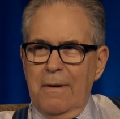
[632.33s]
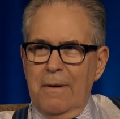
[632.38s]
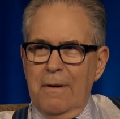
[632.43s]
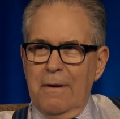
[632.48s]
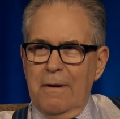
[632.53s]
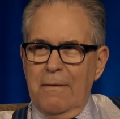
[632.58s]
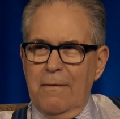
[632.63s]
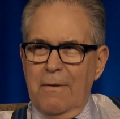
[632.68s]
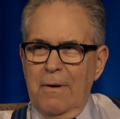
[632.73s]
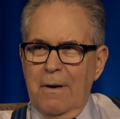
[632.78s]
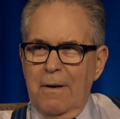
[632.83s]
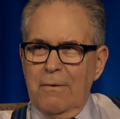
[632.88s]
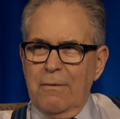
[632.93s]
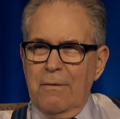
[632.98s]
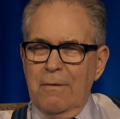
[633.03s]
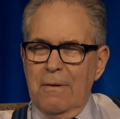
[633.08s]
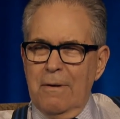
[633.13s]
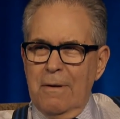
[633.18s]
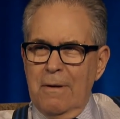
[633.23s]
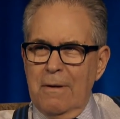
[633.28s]
You could have gone
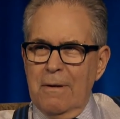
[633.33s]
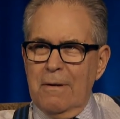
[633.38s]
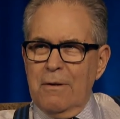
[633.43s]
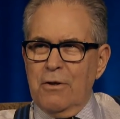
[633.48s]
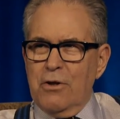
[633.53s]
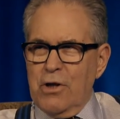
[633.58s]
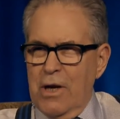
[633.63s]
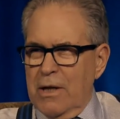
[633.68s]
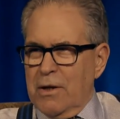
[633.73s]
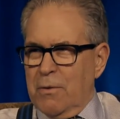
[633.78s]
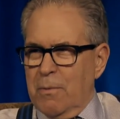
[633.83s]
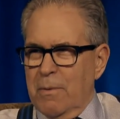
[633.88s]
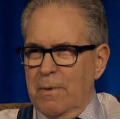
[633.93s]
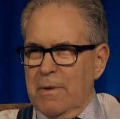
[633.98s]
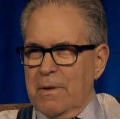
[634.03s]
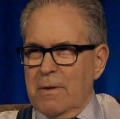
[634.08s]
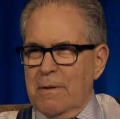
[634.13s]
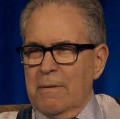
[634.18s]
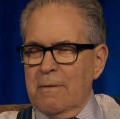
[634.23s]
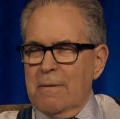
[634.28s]
to a good Jesuit
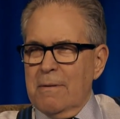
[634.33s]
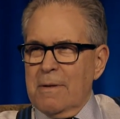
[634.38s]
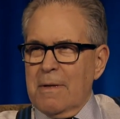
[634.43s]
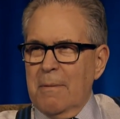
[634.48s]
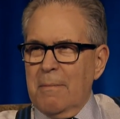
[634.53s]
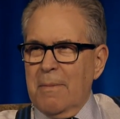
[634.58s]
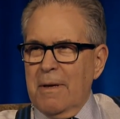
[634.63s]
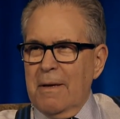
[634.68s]
school or something.